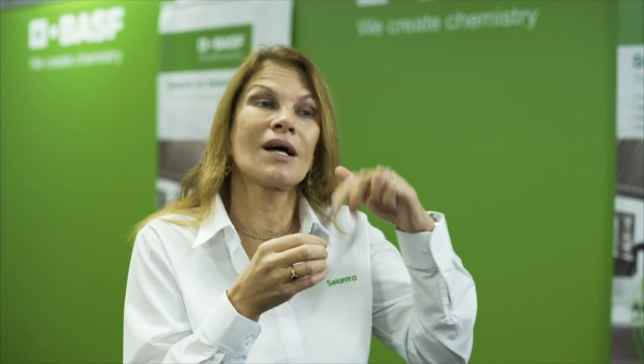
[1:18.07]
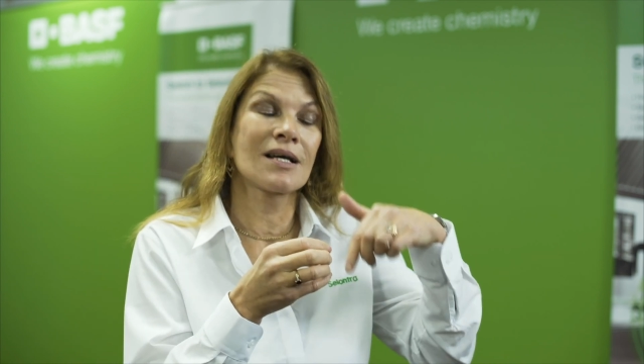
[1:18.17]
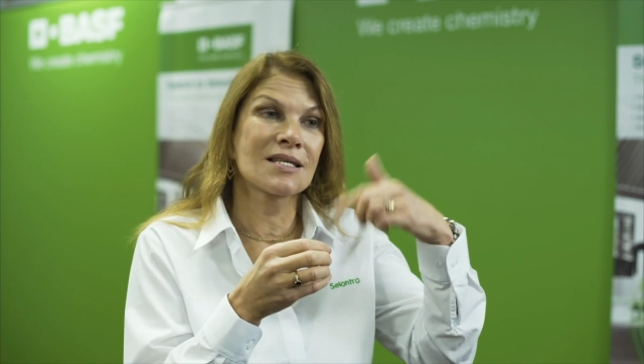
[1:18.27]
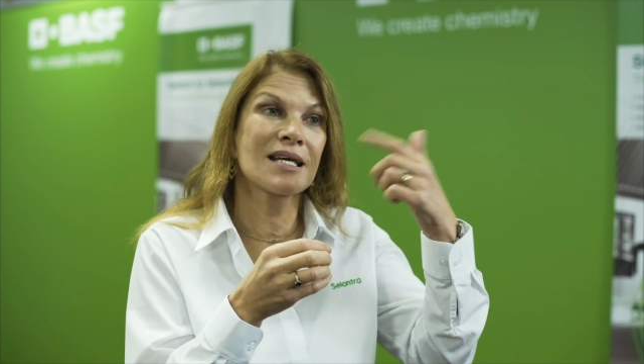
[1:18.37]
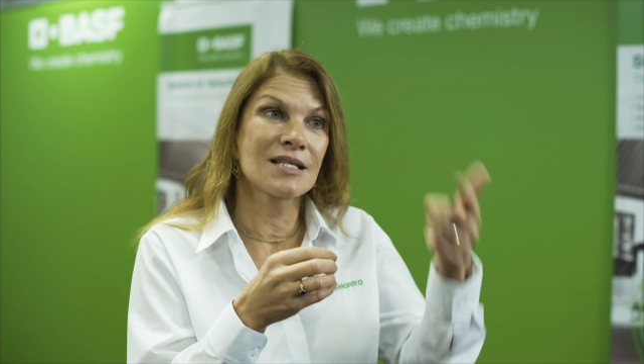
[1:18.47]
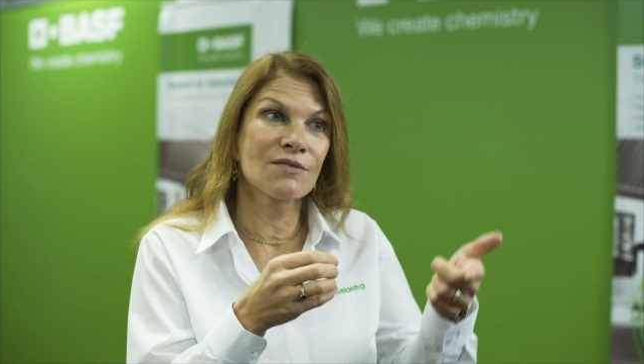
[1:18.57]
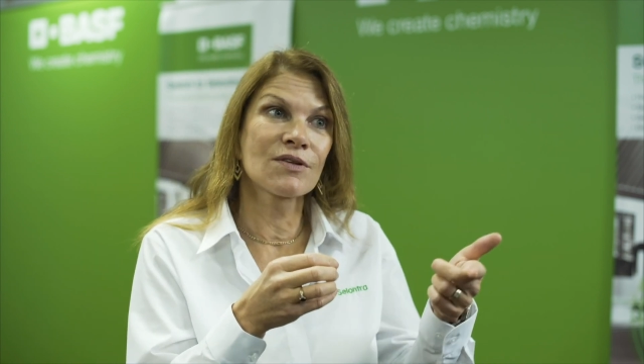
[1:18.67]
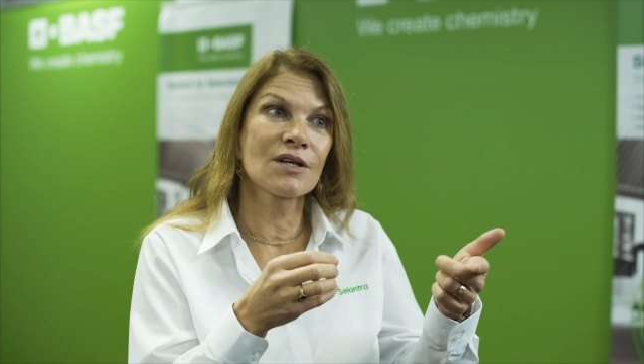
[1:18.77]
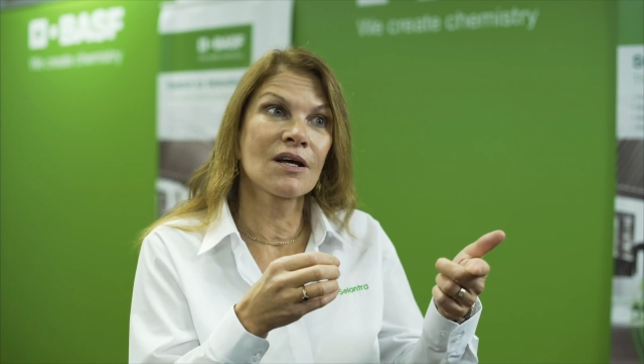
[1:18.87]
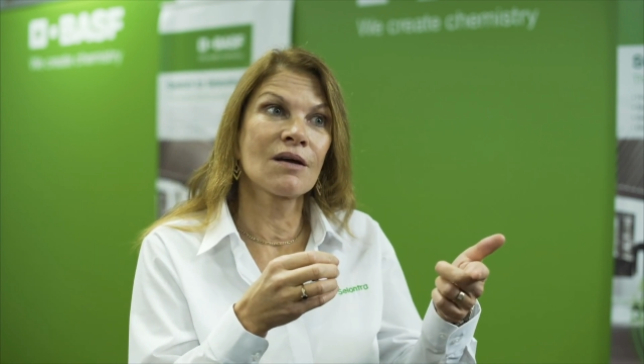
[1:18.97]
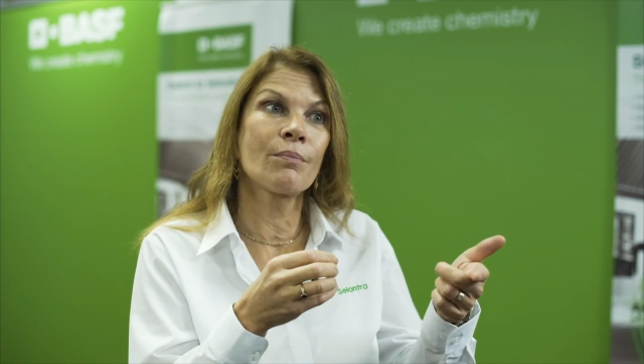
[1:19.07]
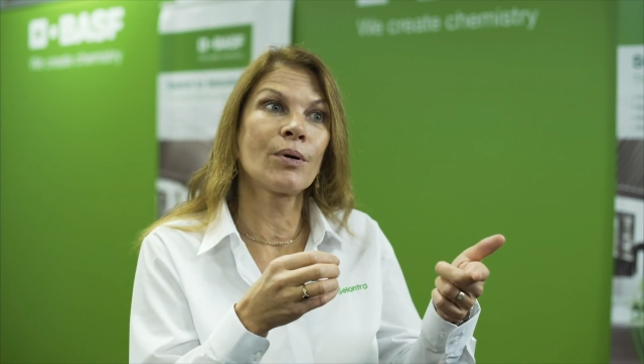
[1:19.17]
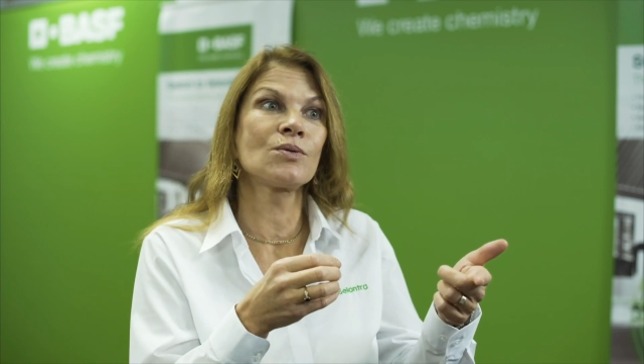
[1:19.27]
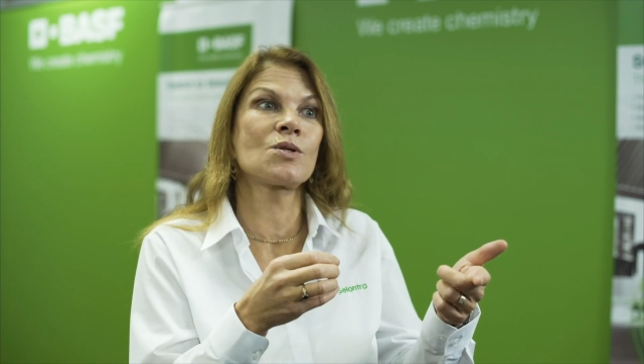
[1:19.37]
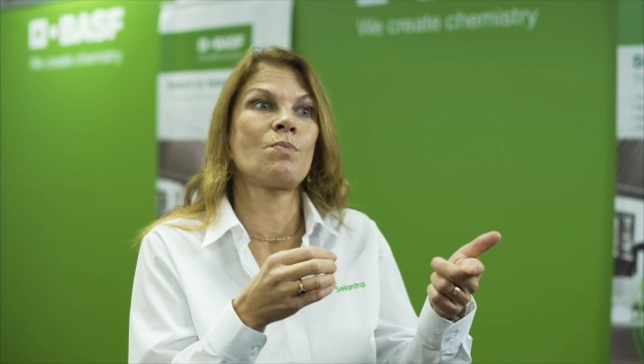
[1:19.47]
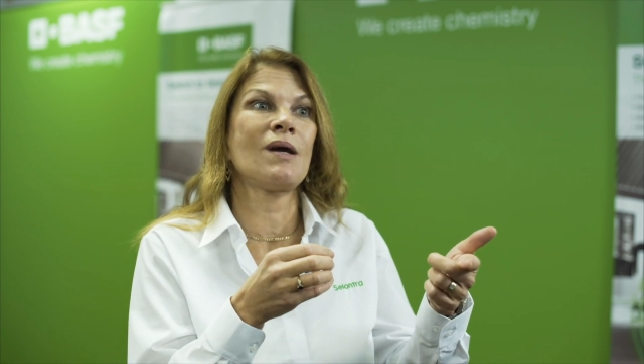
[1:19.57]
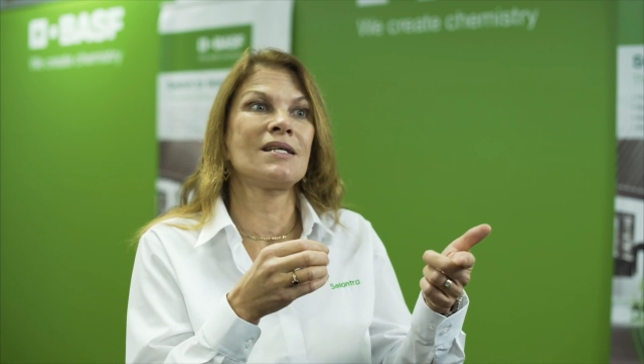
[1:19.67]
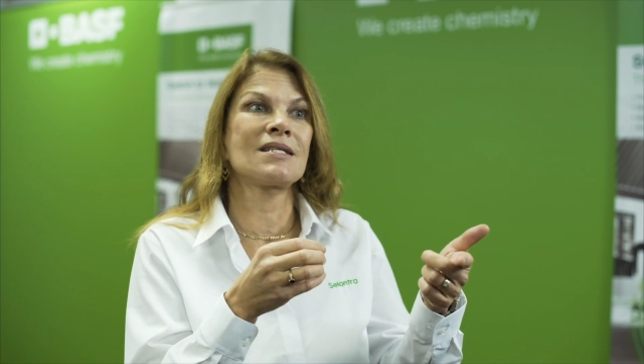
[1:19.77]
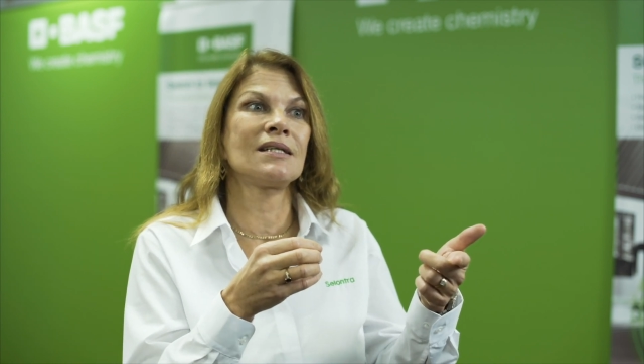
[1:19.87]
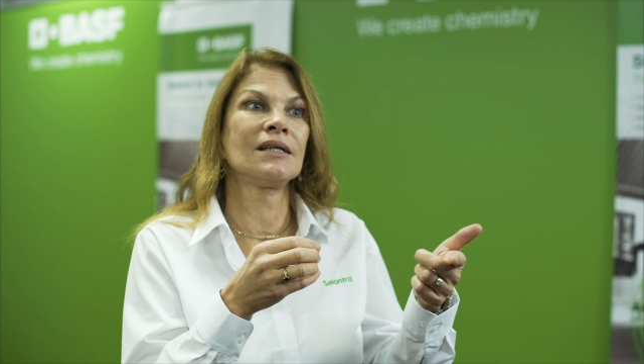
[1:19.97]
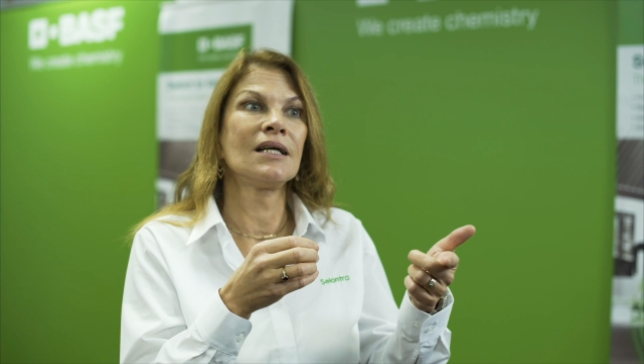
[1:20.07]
as it is for the pulse baiting.